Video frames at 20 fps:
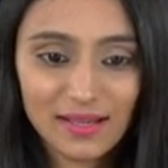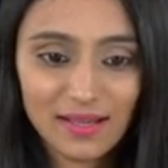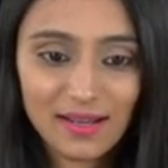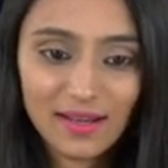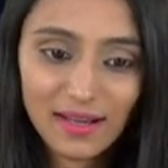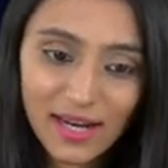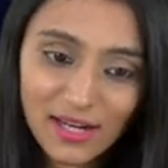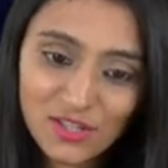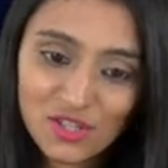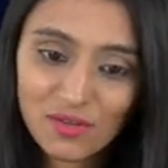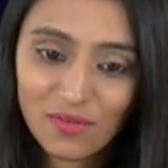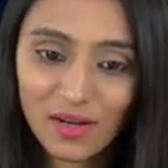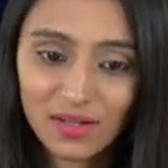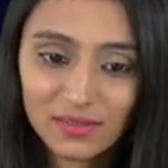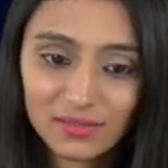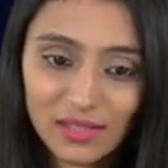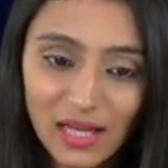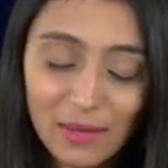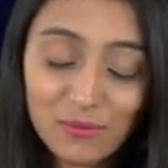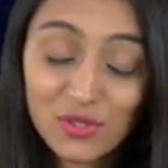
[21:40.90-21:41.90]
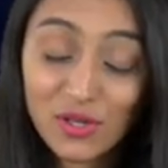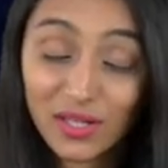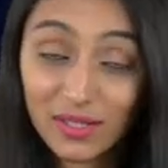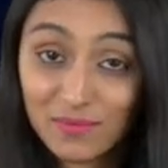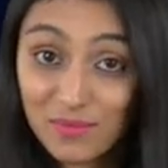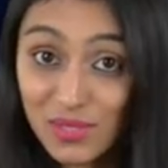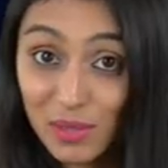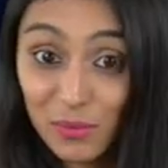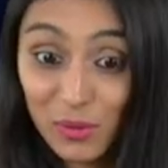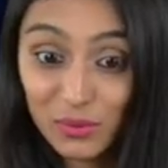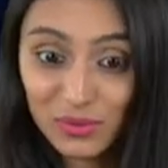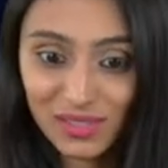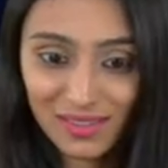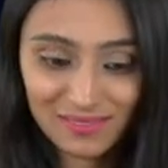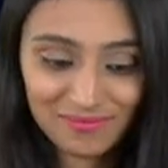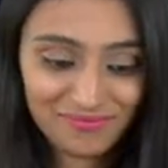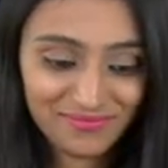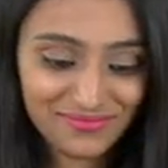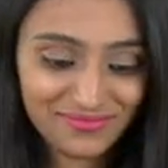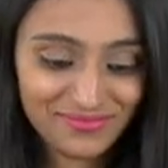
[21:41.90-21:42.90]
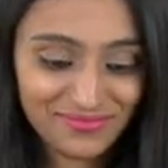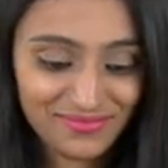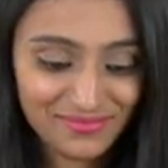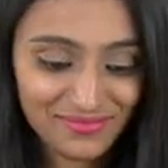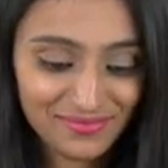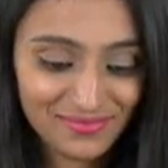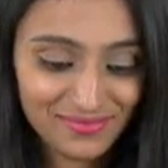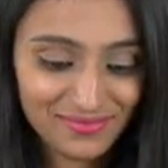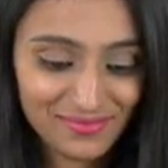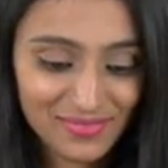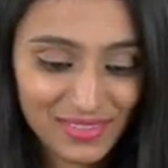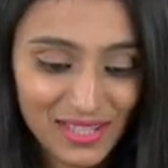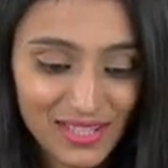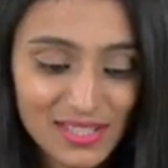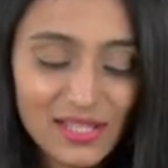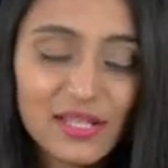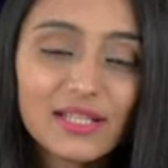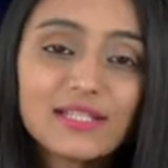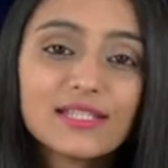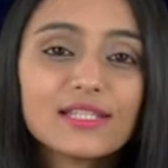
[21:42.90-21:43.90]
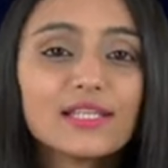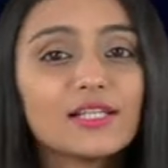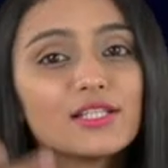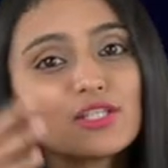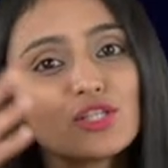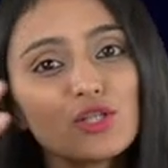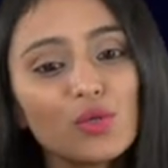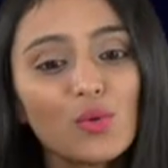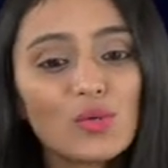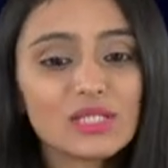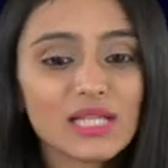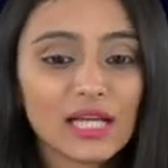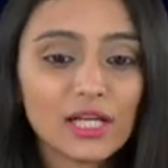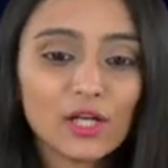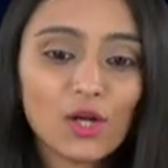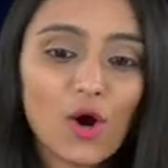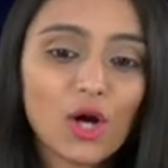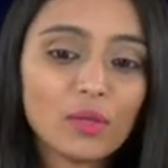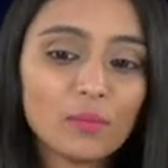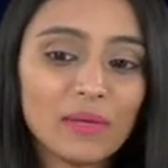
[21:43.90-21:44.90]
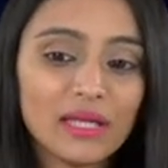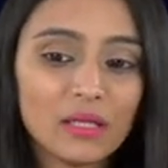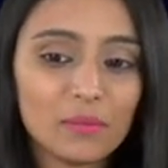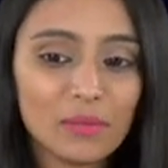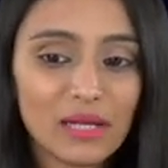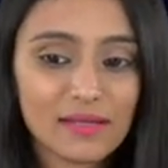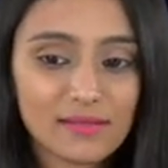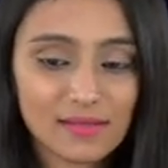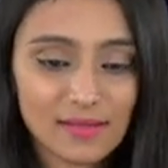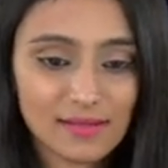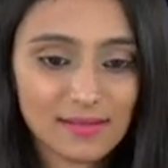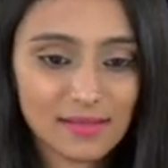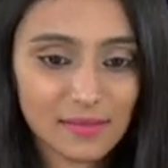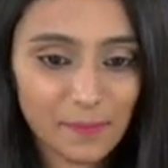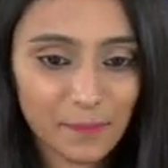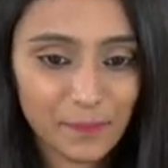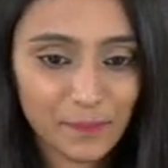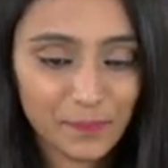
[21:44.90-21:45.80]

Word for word: Correct, Shiva. I'm sorry, Samyukta. So it's, it's used at a lot many places.